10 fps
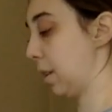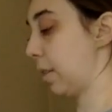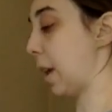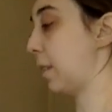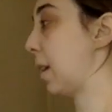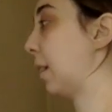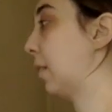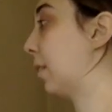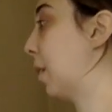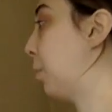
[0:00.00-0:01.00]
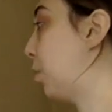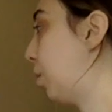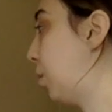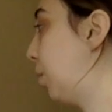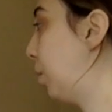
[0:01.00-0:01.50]
that takes us up
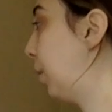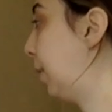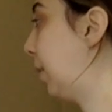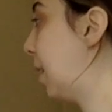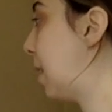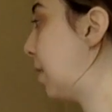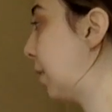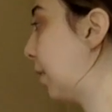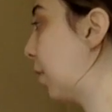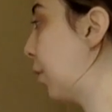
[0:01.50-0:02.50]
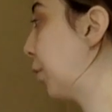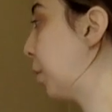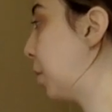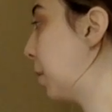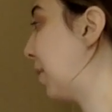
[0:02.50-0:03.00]
to C. This is
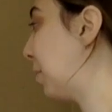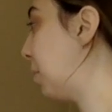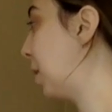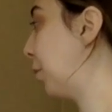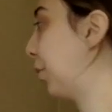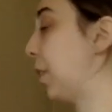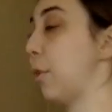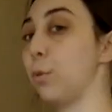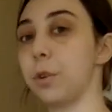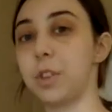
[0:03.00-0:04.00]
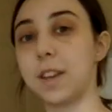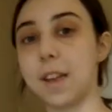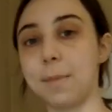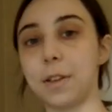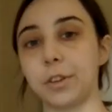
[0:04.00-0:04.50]
also known as middle C if we're
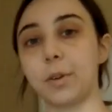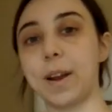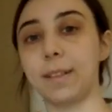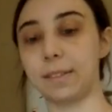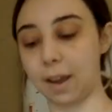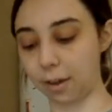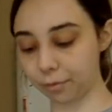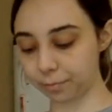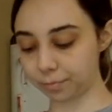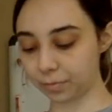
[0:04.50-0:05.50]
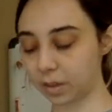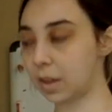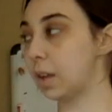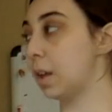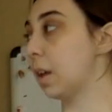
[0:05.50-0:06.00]
thinking about the grand staff.
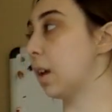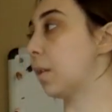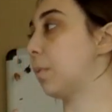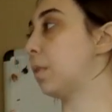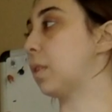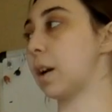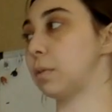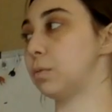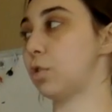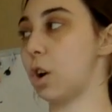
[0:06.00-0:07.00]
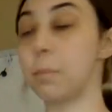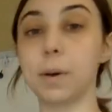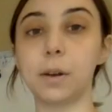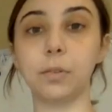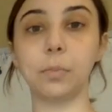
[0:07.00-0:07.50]
Now,
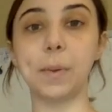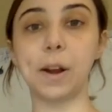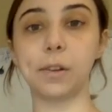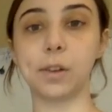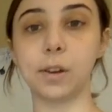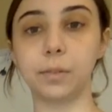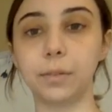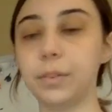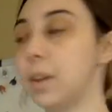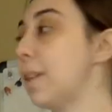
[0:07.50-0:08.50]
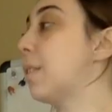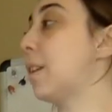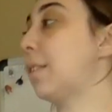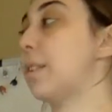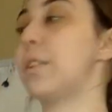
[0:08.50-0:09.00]
trombones, baritones,
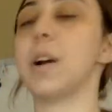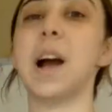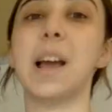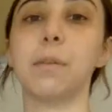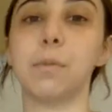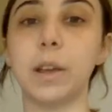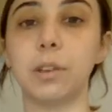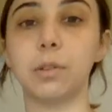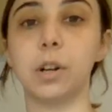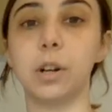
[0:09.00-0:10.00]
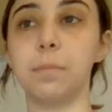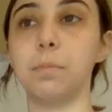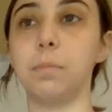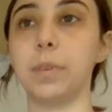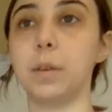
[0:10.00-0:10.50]
this is your regular
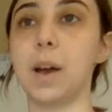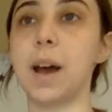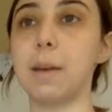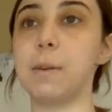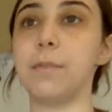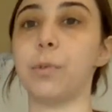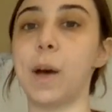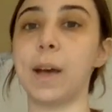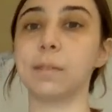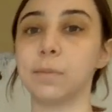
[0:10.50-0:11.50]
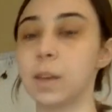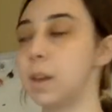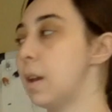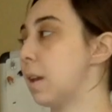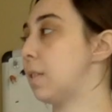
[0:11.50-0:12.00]
high B flat.
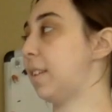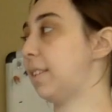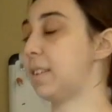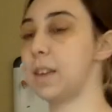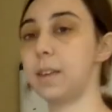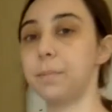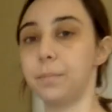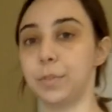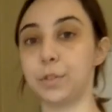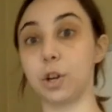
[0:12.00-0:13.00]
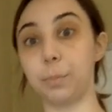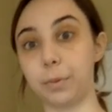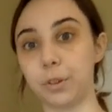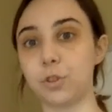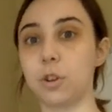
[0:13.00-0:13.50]
This C, 3rd
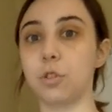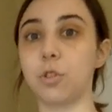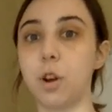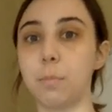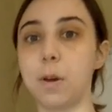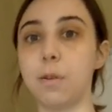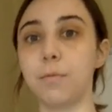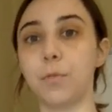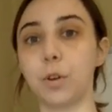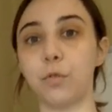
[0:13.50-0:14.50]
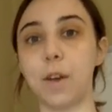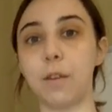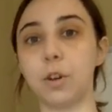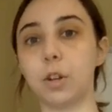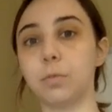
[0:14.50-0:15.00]
position on trombone, 1st
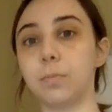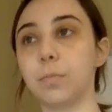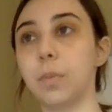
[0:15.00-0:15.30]
valve on